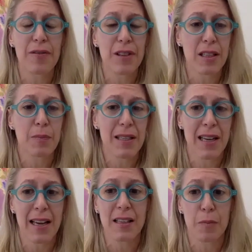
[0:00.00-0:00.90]
And this has been
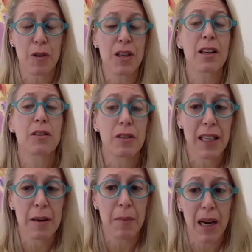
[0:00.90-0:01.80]
tested
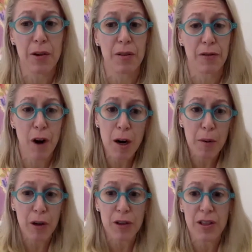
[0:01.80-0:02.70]
particularly in migrant
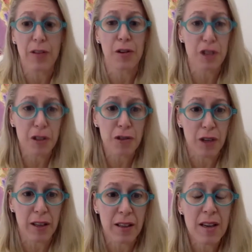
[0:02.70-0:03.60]
farmers and their
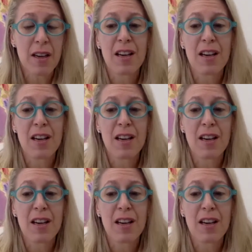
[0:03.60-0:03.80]
children,